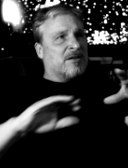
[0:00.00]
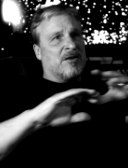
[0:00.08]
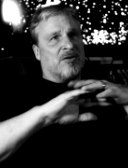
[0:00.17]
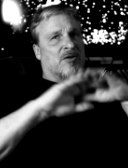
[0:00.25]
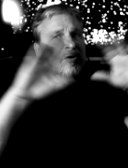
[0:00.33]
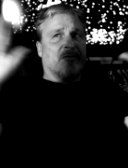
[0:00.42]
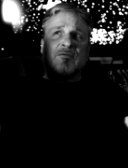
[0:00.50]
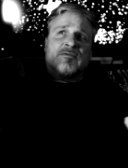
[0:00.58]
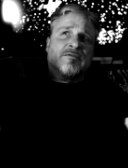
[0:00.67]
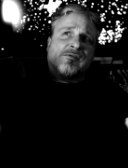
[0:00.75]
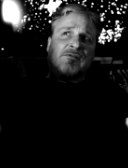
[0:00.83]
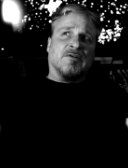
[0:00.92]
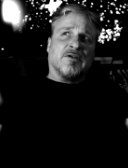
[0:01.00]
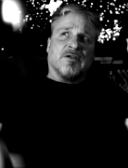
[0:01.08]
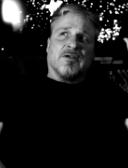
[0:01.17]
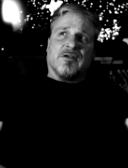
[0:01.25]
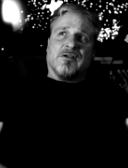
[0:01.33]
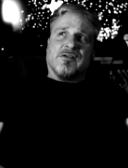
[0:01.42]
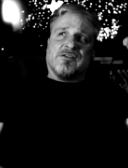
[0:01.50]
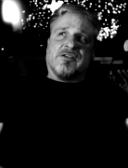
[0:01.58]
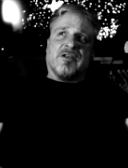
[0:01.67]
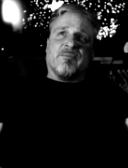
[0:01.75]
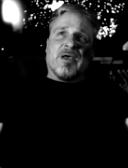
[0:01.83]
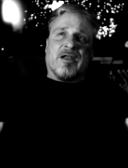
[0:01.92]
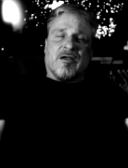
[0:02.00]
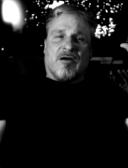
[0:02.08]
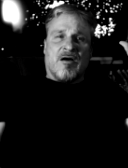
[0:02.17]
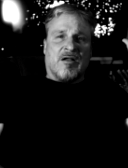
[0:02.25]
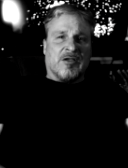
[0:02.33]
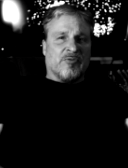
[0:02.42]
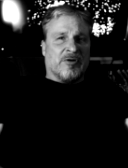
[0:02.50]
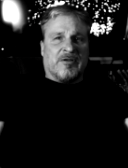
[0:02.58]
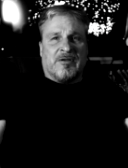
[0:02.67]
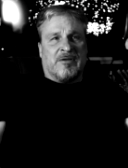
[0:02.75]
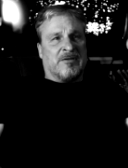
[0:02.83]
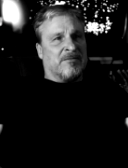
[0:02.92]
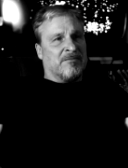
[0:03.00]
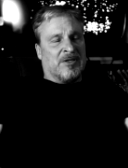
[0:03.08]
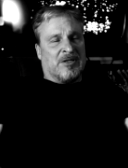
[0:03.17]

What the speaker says: it, cinematic Hollywood, then